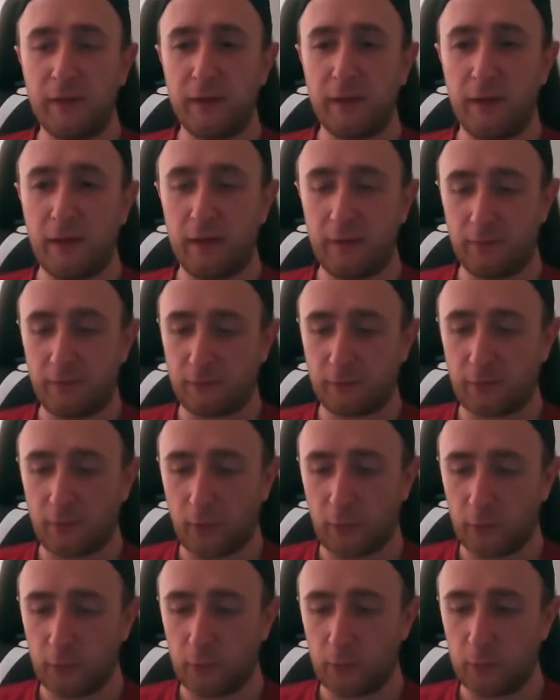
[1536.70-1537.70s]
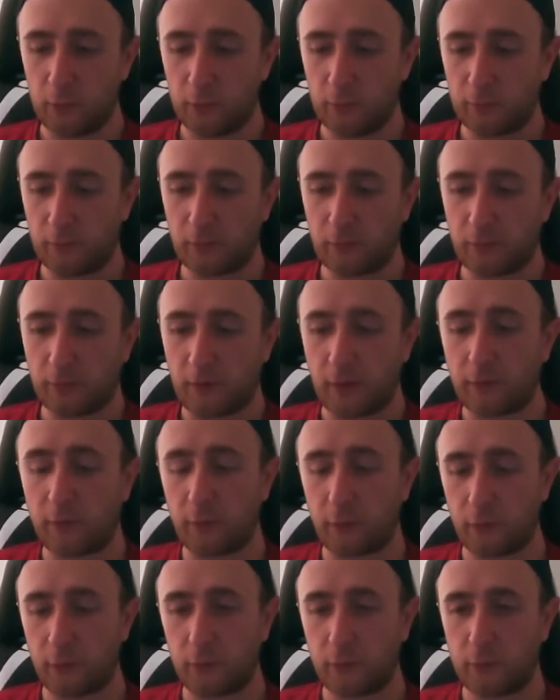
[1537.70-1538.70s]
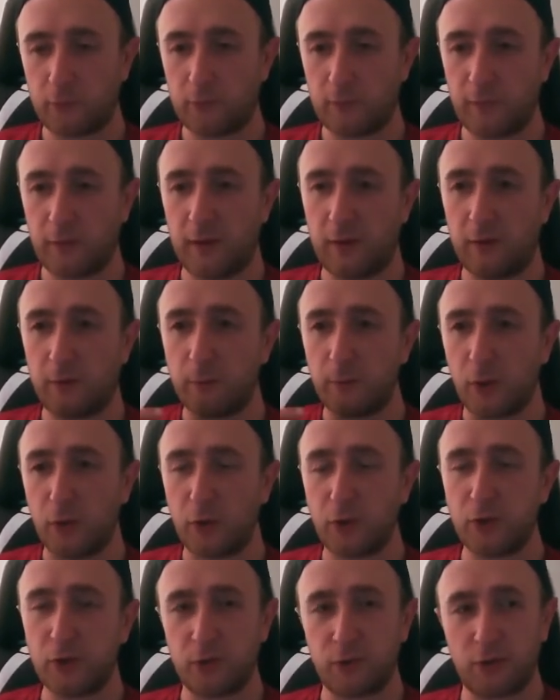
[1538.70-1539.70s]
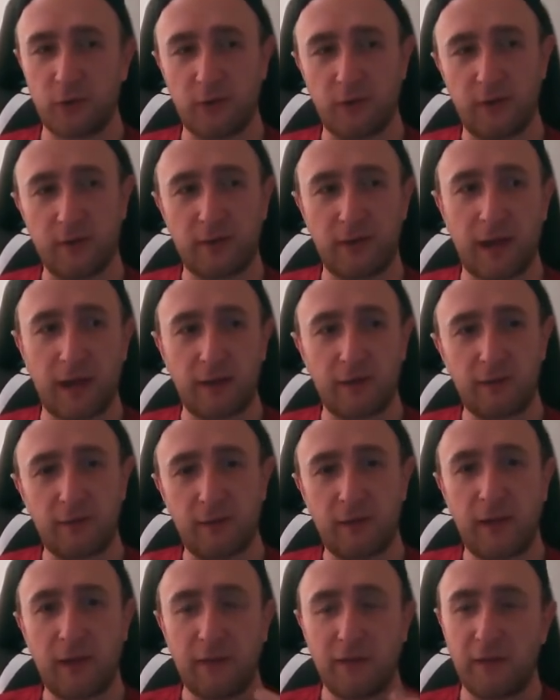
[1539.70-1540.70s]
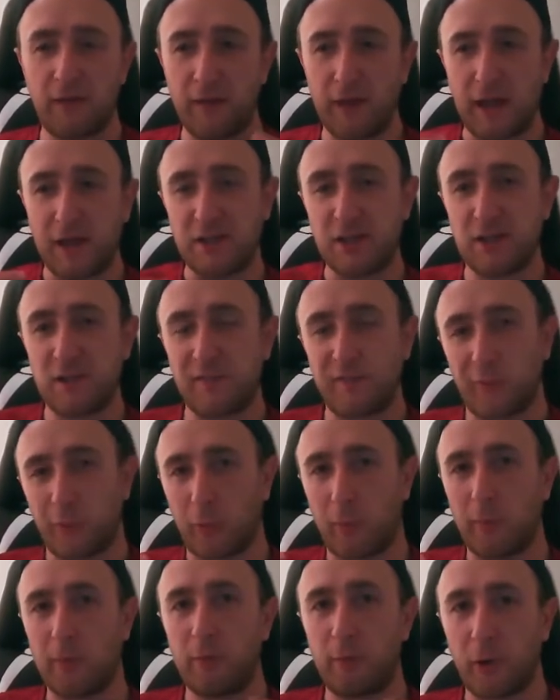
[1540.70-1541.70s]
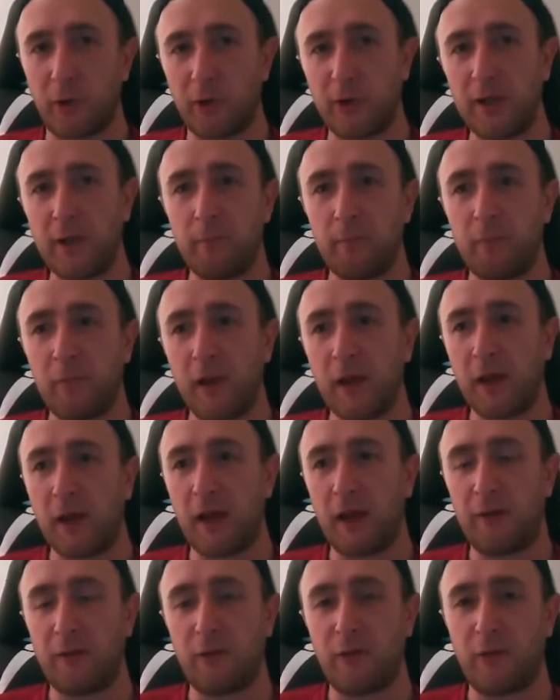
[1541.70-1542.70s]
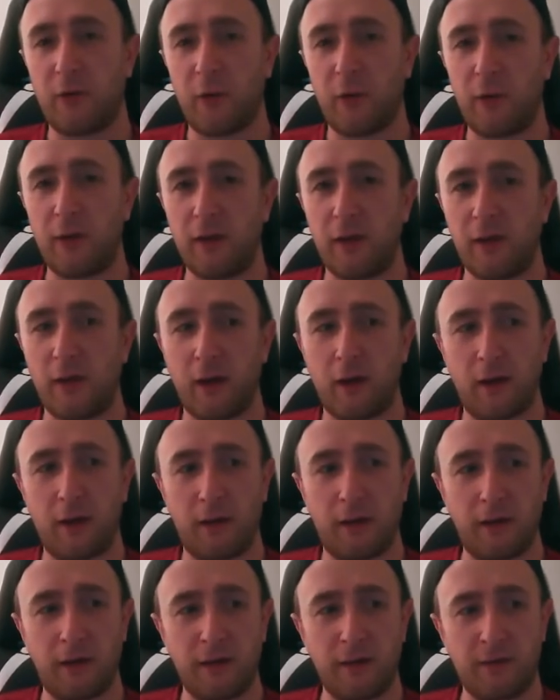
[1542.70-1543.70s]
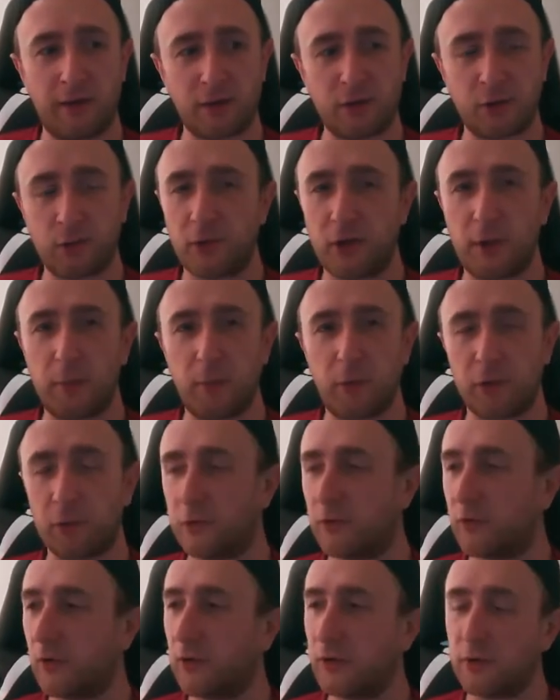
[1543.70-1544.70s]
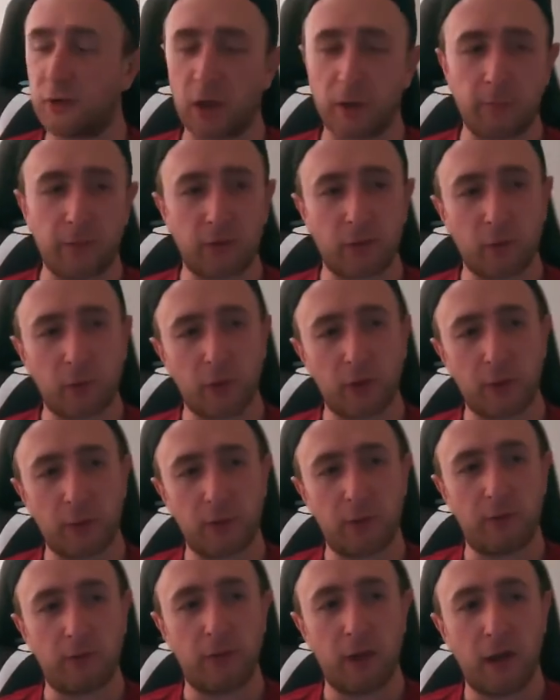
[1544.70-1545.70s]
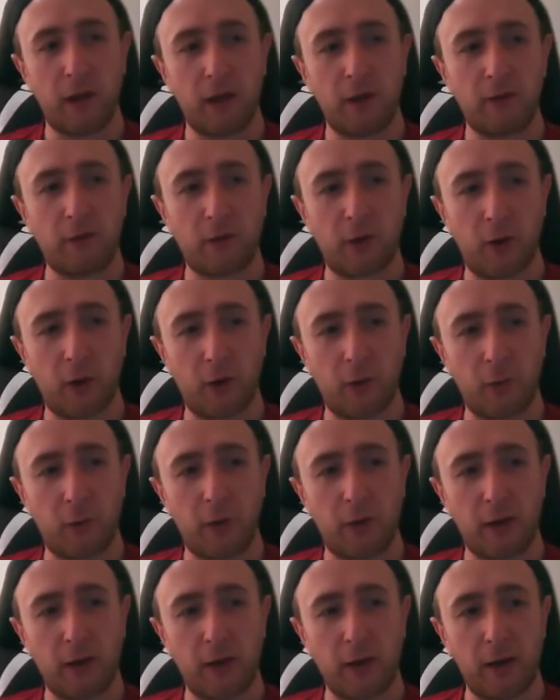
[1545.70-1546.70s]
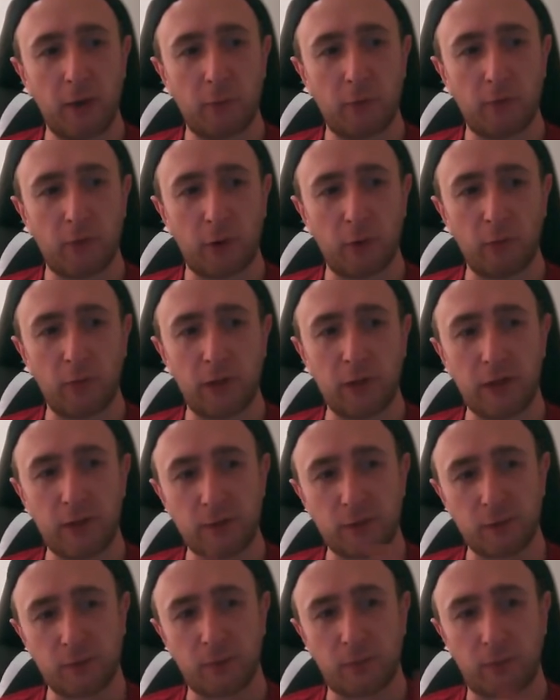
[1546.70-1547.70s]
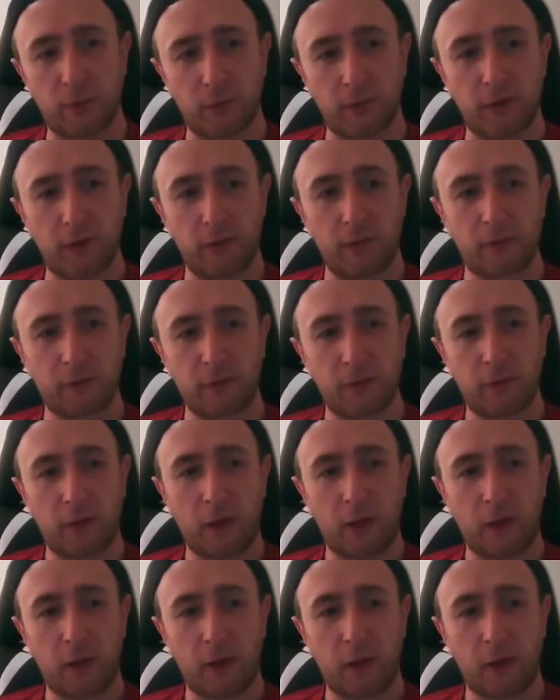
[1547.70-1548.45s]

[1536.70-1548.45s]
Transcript: it's so subtle, his motions and his legs, that they actually deform his body. And so his actual 3D model was a nightmare to work with. So it was only just before this,